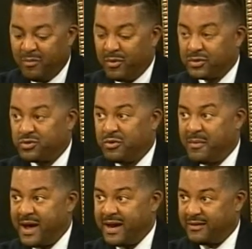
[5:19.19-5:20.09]

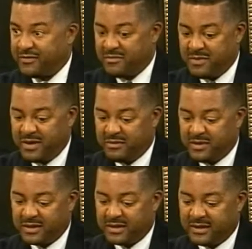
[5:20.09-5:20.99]
almost traumatic for
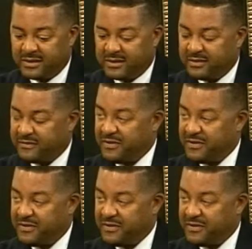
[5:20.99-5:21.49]
me, because